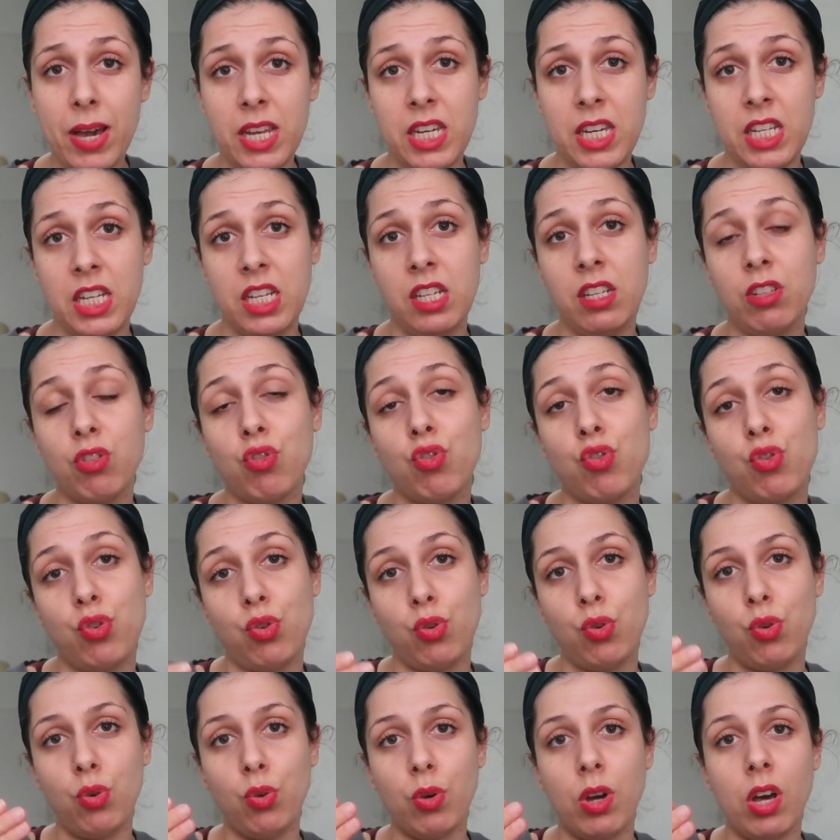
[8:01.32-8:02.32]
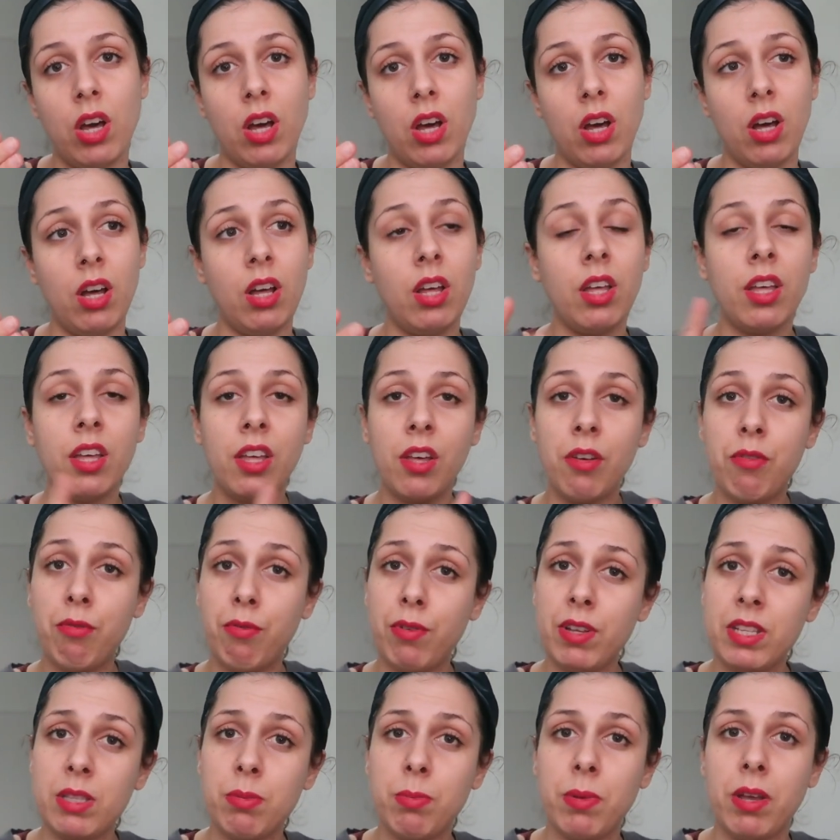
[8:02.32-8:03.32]
money to uh,
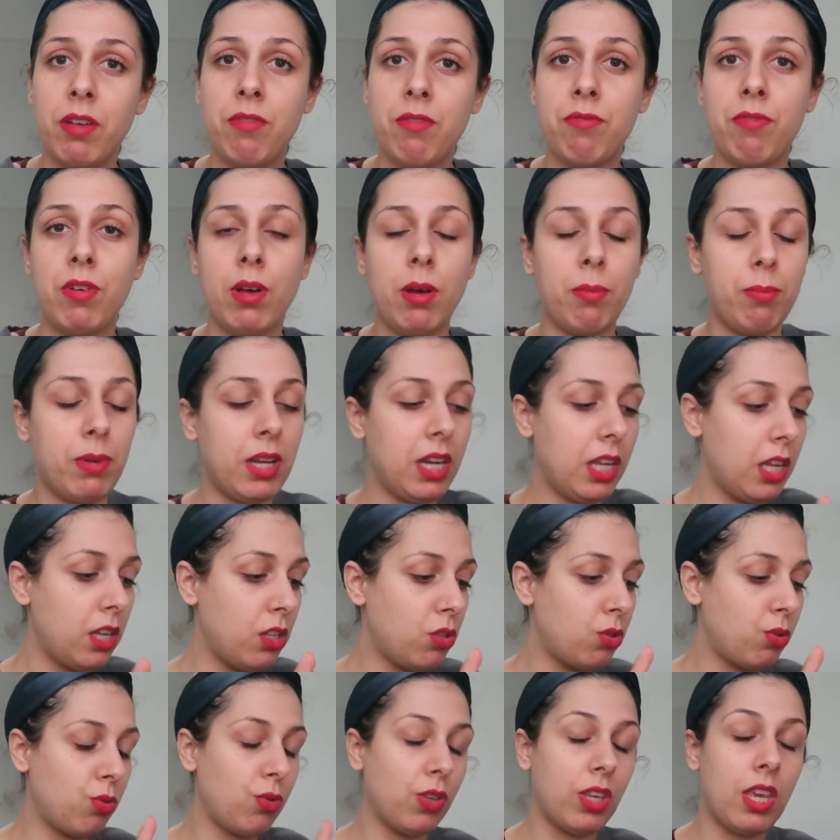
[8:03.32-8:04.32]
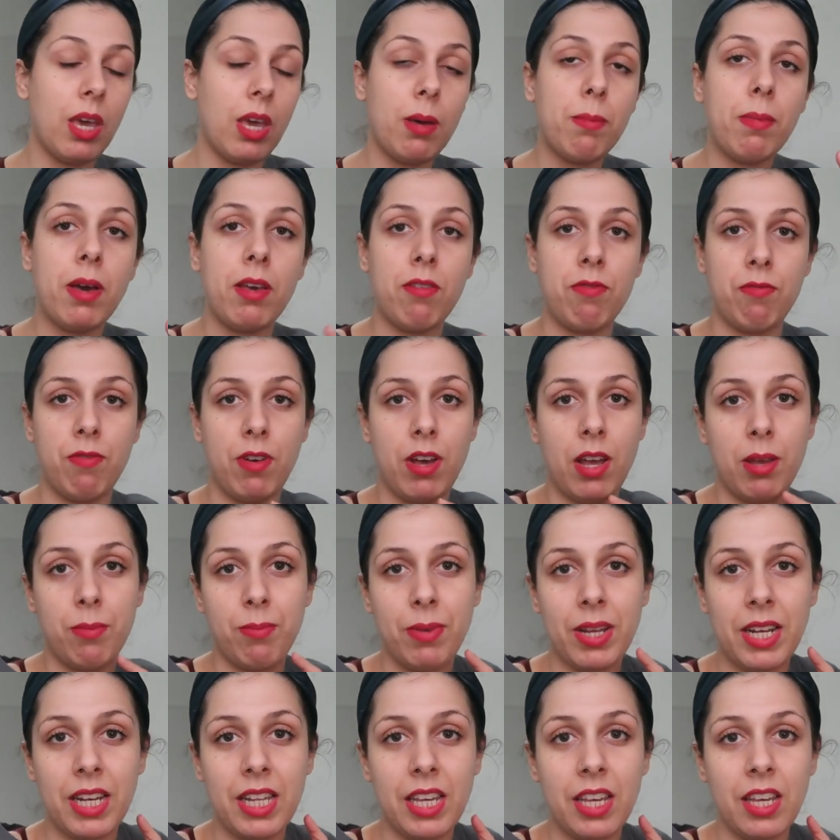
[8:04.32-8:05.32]
feed my family to get my
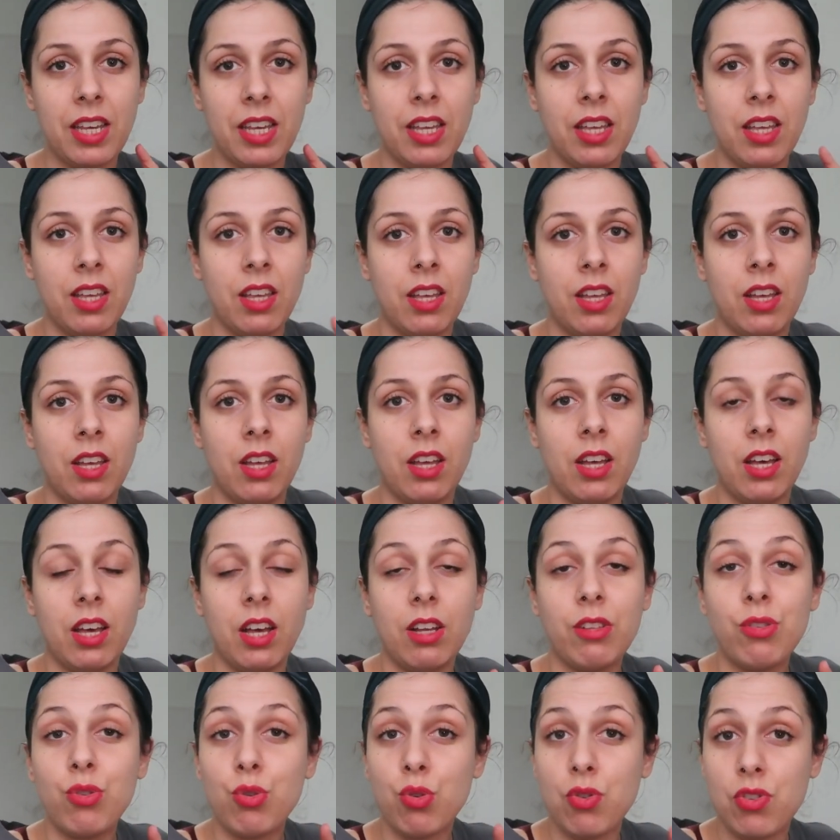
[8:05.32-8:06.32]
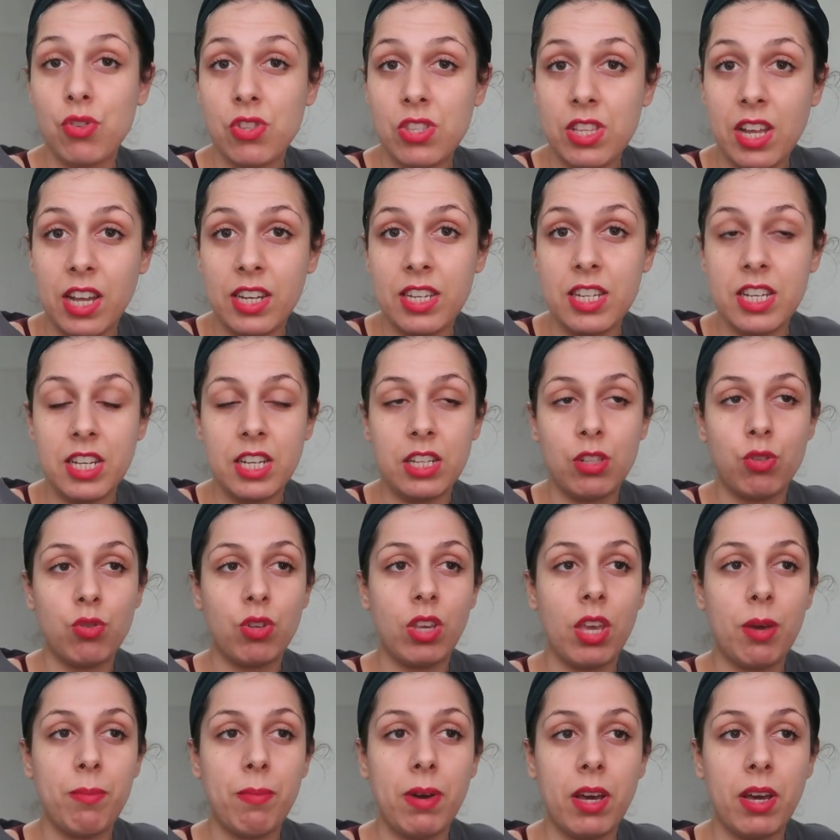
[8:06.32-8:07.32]
family uh, to study
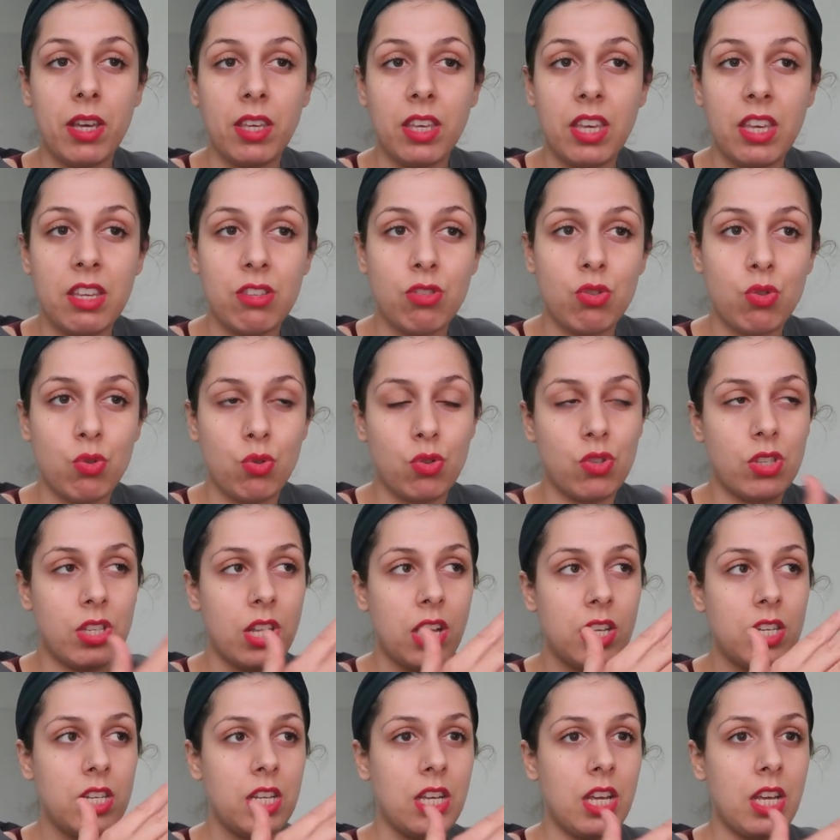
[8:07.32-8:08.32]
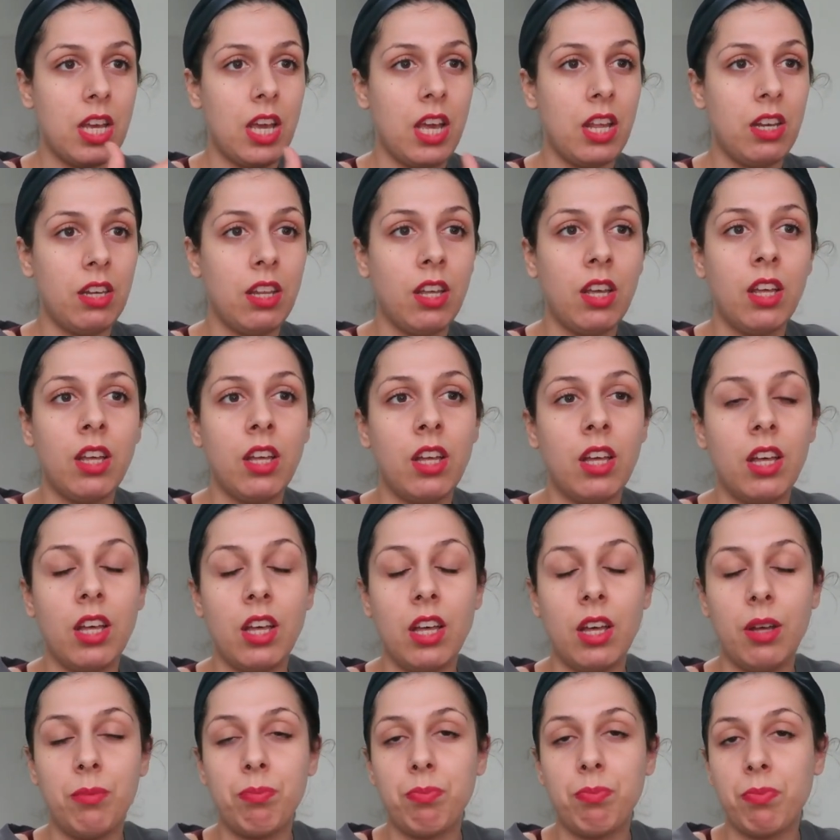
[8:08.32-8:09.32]
to get my kids to study and
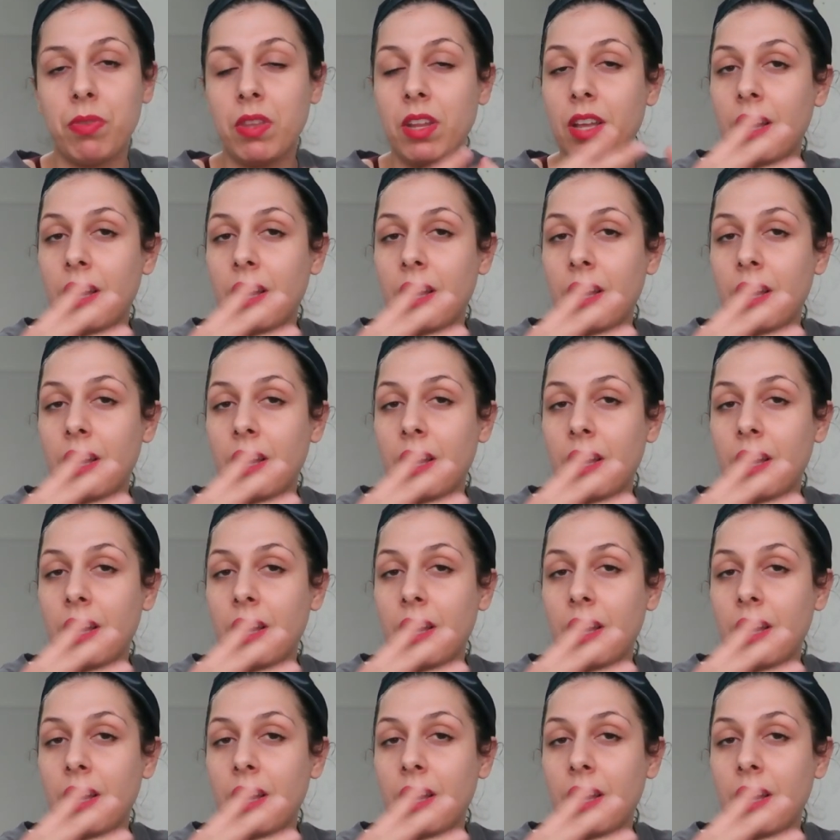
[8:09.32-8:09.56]
um,